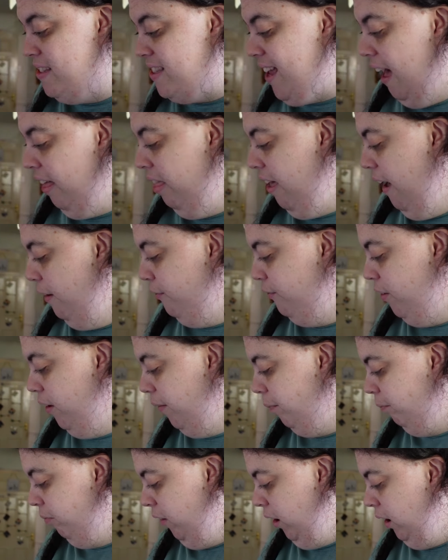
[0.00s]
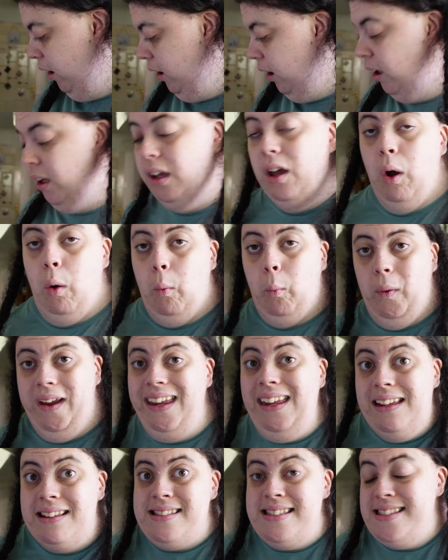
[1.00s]
sat there for
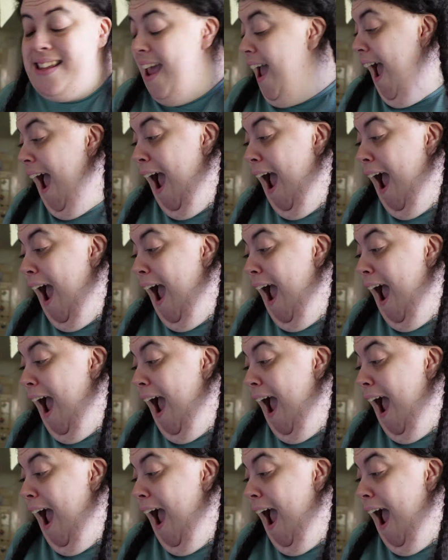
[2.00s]
weeks.